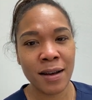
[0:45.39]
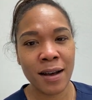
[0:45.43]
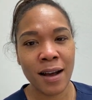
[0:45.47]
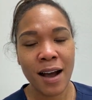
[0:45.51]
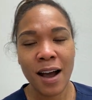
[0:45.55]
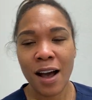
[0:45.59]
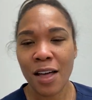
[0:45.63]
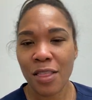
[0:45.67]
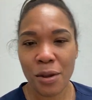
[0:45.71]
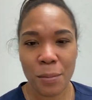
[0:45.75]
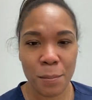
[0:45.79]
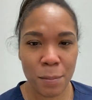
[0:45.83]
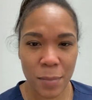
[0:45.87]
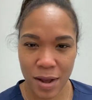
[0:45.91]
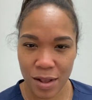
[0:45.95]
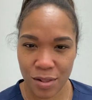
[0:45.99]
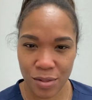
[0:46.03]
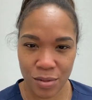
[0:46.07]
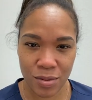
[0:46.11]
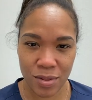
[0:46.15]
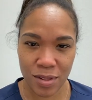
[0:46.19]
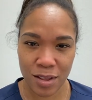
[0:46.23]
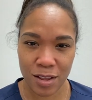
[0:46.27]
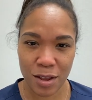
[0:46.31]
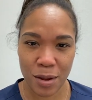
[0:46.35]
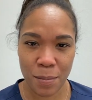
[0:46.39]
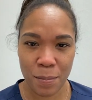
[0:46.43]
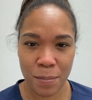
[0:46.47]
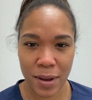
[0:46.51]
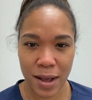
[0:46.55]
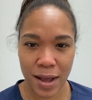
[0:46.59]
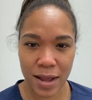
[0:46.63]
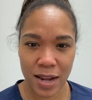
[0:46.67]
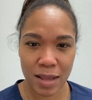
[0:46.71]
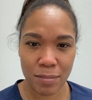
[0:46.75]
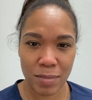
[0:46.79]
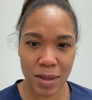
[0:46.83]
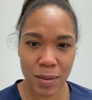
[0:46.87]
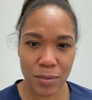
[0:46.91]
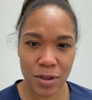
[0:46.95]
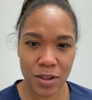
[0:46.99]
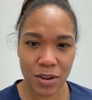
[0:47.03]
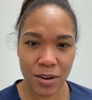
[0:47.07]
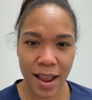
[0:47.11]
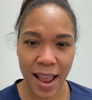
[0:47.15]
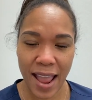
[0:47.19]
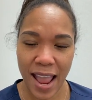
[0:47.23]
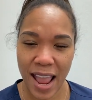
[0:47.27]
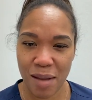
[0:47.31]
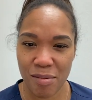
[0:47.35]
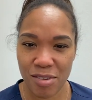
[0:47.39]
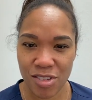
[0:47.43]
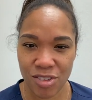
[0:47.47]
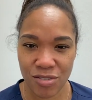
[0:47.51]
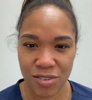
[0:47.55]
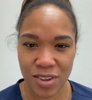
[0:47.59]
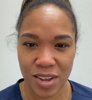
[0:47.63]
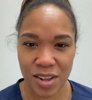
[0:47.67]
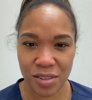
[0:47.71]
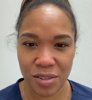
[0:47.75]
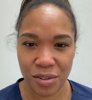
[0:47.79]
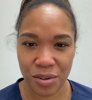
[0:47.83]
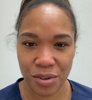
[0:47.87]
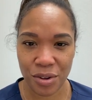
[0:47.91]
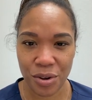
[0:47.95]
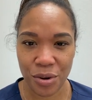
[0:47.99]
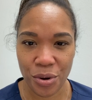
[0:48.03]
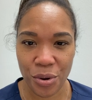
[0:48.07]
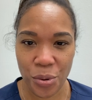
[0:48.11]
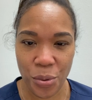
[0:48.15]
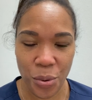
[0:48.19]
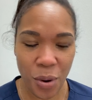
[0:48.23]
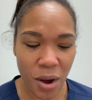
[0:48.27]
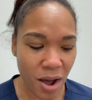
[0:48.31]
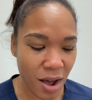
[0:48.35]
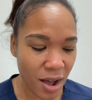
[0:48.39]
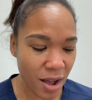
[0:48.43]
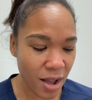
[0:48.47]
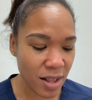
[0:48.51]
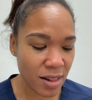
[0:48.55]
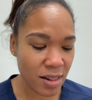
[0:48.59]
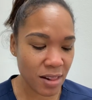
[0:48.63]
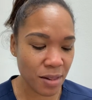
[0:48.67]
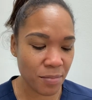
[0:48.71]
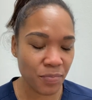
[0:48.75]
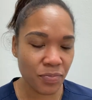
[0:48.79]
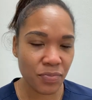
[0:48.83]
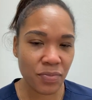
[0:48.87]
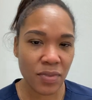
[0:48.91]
other muscles in your body, maybe your hamstrings or your quads,